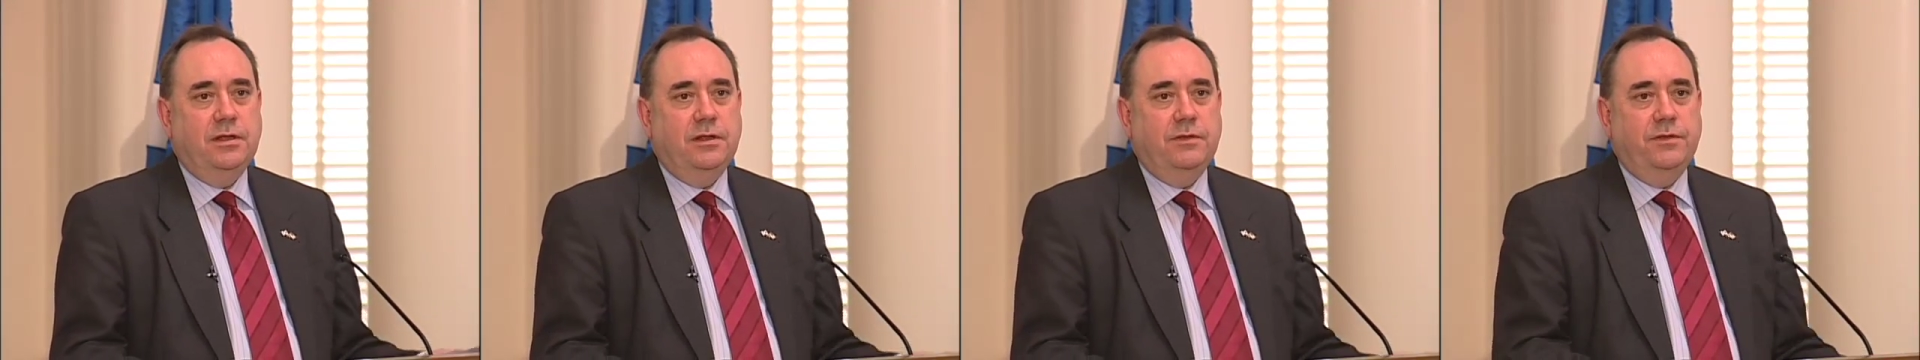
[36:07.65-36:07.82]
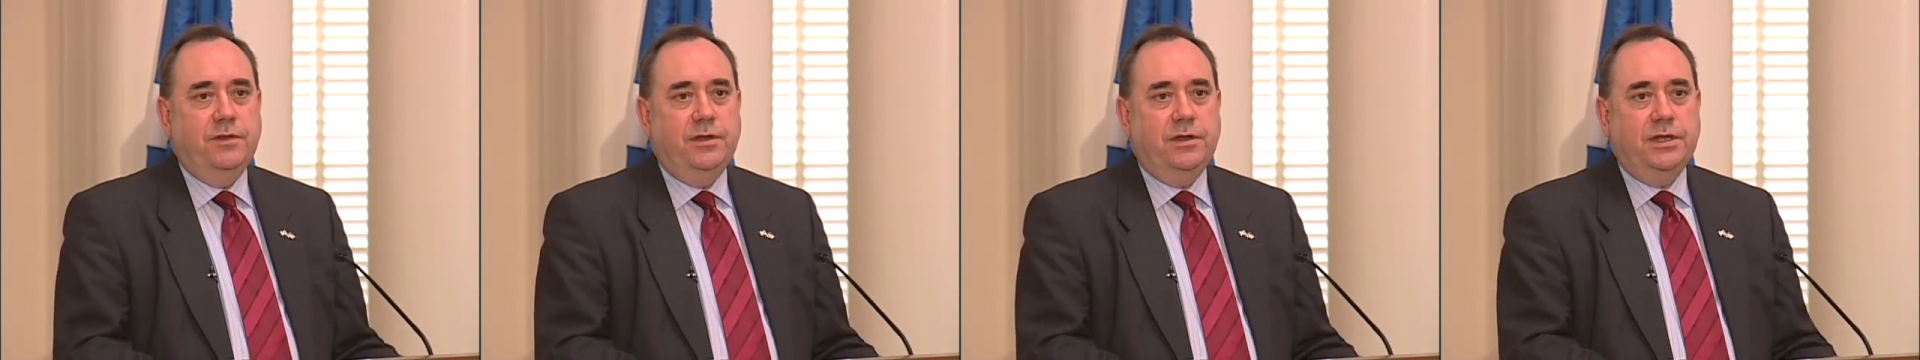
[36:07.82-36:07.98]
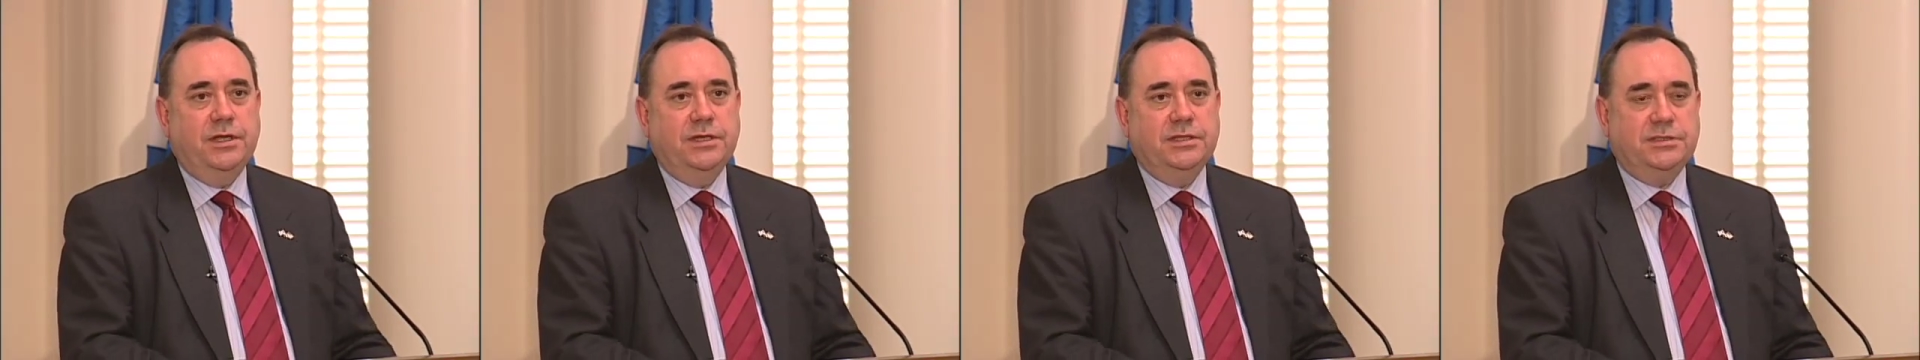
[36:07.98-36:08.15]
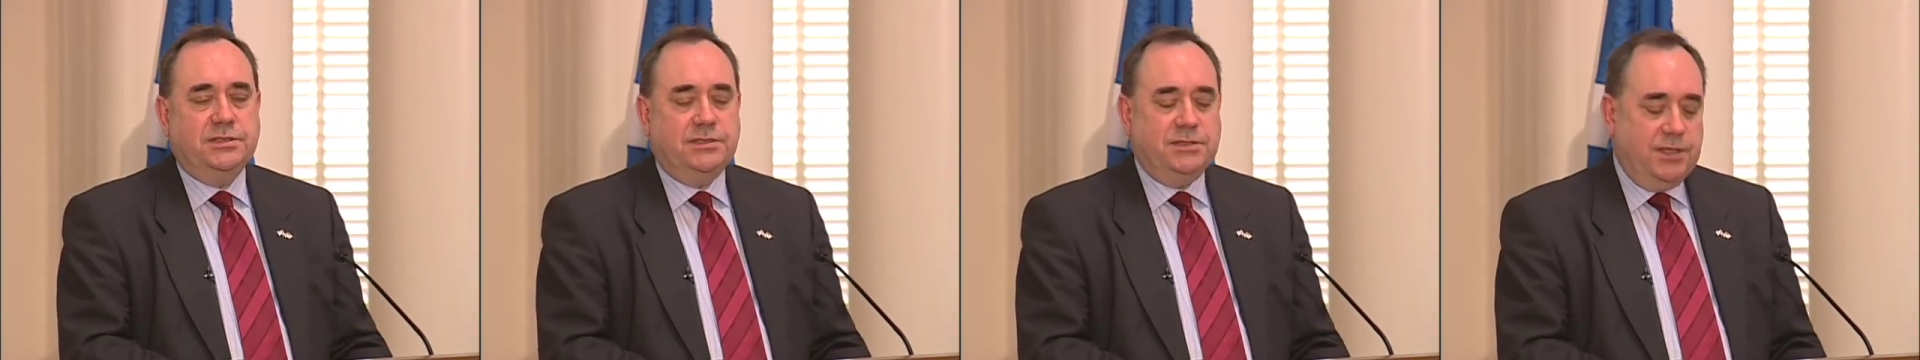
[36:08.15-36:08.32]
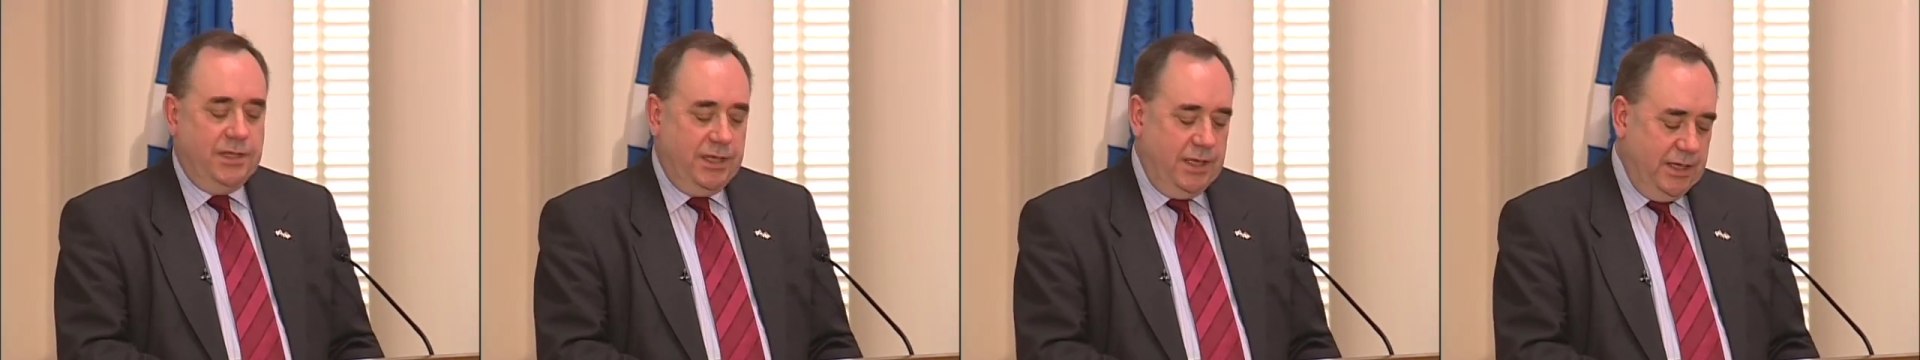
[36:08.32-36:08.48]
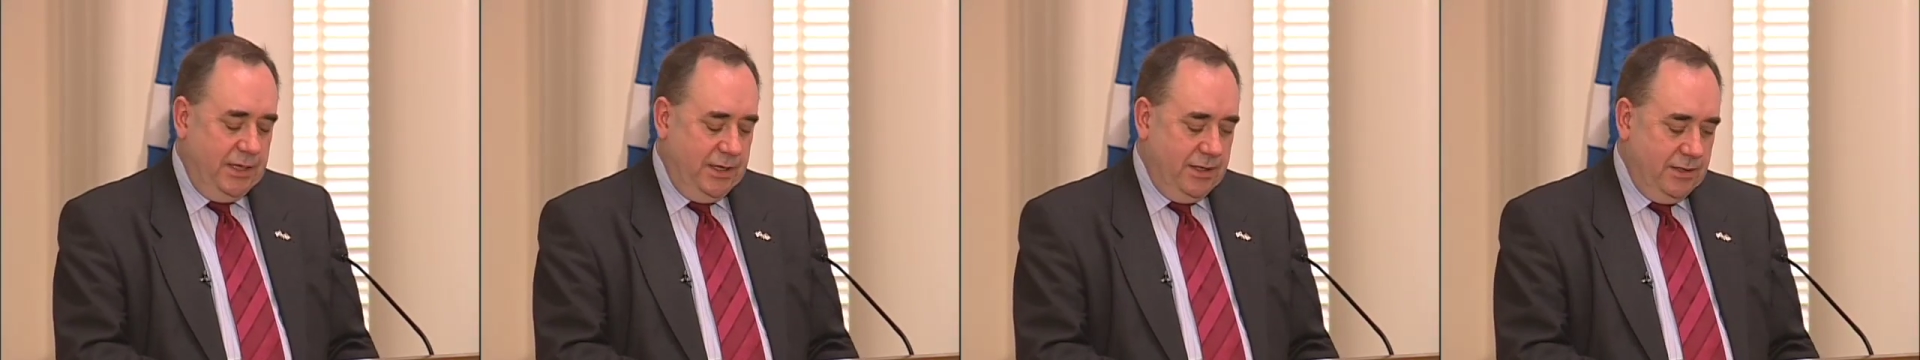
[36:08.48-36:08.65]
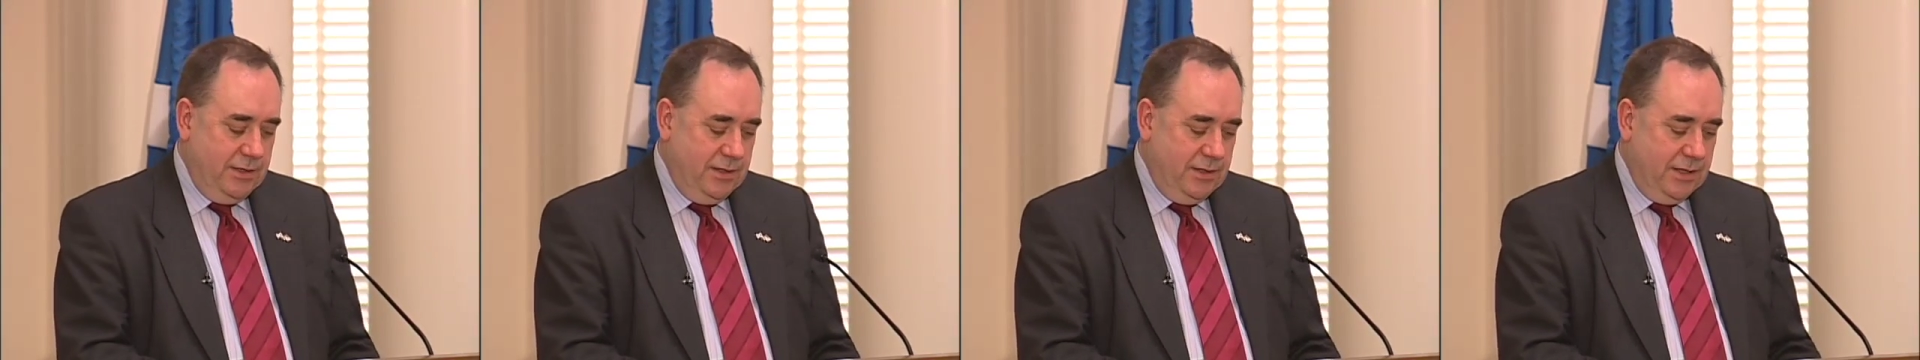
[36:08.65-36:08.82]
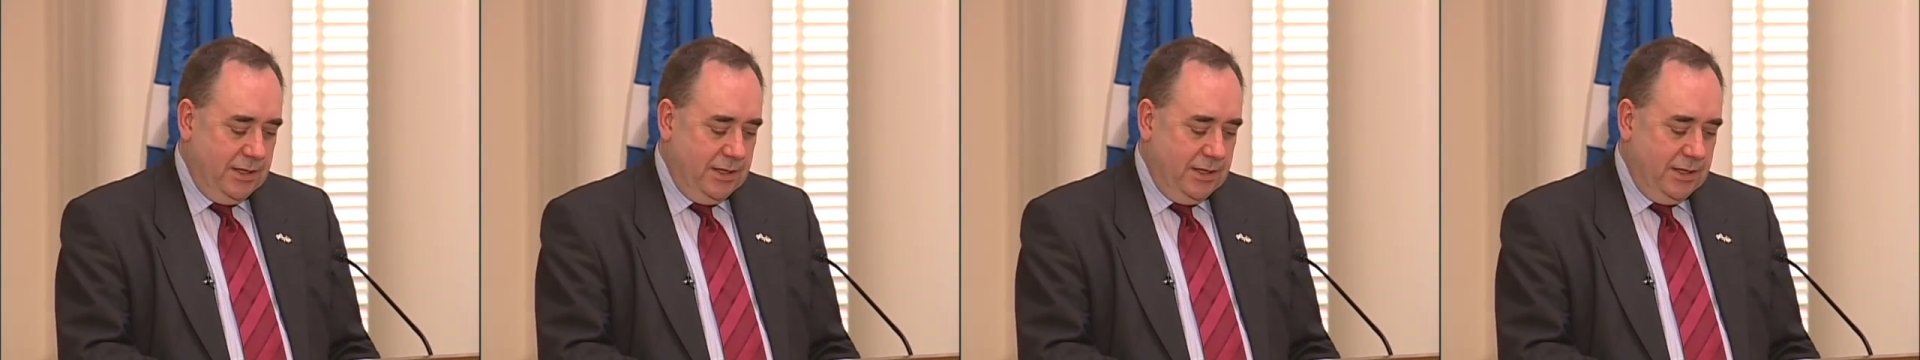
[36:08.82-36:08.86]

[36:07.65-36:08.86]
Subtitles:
there is the